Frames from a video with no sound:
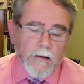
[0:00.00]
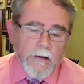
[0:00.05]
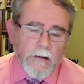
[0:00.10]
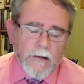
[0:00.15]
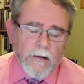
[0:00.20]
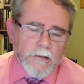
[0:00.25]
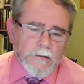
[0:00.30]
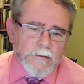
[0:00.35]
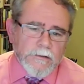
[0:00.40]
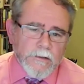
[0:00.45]

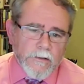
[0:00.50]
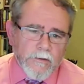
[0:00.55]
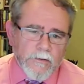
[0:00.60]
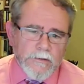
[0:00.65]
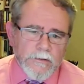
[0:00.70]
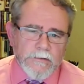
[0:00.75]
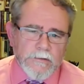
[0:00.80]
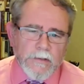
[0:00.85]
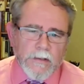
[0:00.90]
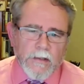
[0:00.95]
And not just a
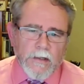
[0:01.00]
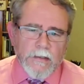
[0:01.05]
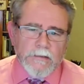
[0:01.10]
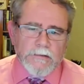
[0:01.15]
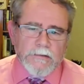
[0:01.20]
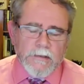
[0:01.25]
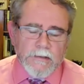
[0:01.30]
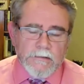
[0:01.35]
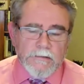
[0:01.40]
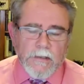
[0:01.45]
Christian
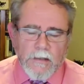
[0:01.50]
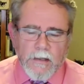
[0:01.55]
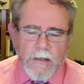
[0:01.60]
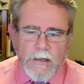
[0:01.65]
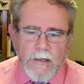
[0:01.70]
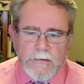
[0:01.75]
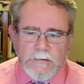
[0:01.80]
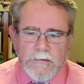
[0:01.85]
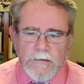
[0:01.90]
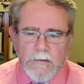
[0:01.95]
classic, it's a
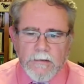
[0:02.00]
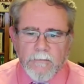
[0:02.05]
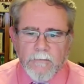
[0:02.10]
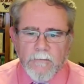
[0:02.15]
classic.